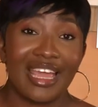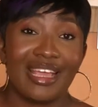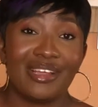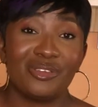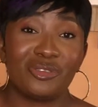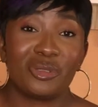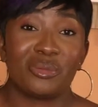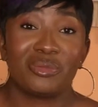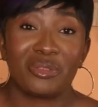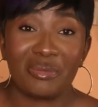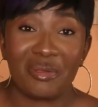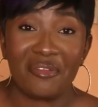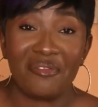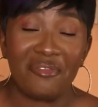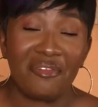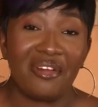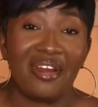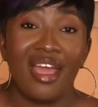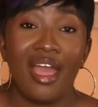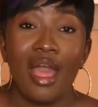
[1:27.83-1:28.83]
I dropped my
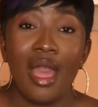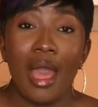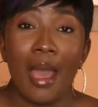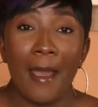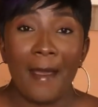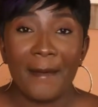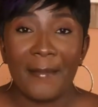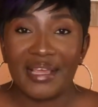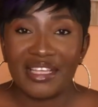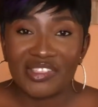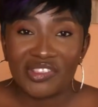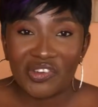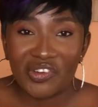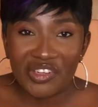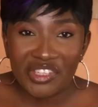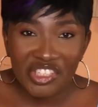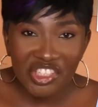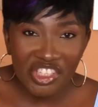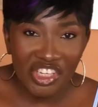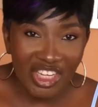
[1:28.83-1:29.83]
phone and my
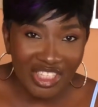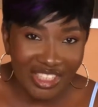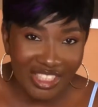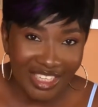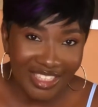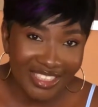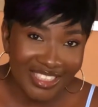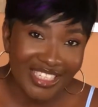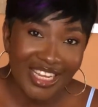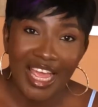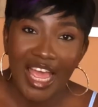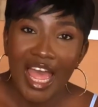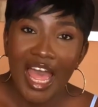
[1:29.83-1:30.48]
screen shattered.